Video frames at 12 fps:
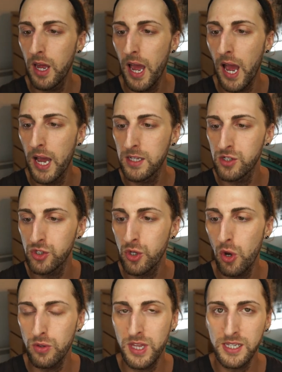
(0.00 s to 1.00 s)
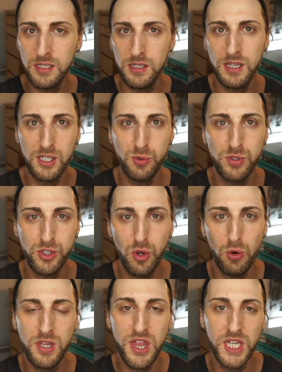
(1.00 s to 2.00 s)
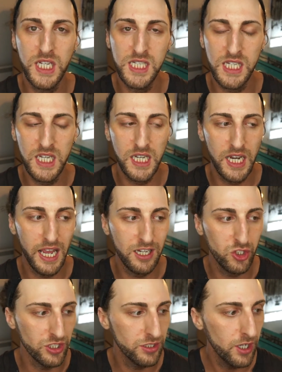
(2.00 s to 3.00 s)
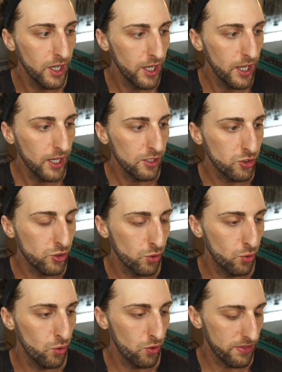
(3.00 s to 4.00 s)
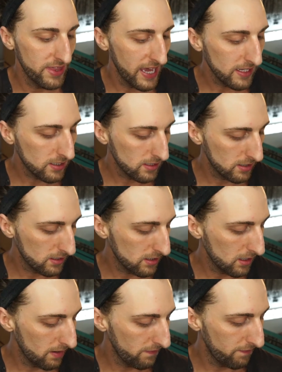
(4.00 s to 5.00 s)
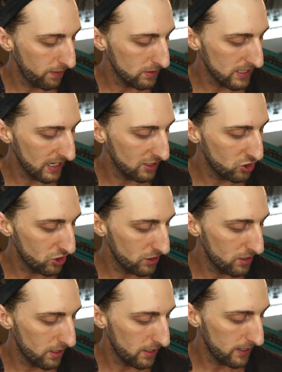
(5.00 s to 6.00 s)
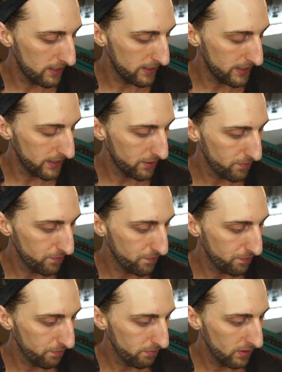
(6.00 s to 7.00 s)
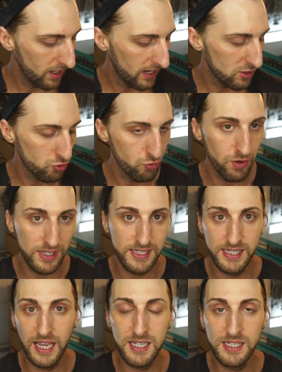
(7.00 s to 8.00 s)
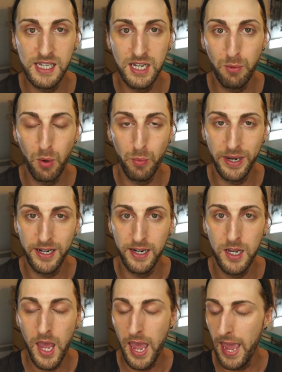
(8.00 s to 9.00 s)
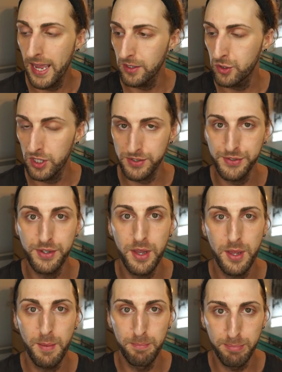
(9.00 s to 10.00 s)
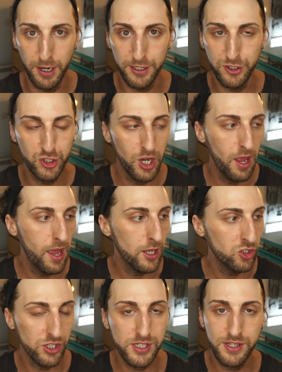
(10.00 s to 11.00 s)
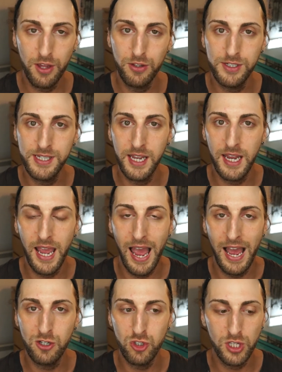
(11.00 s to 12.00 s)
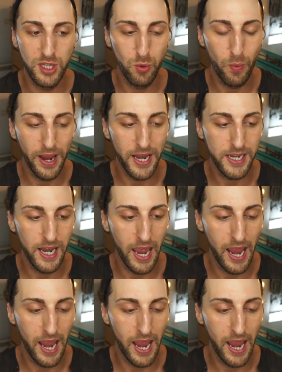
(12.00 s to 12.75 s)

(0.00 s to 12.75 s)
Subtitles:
and it's called this one's called 3D Correction. So this foundation, it's 16-hour wear. It doesn't budge. Just the other day I actually went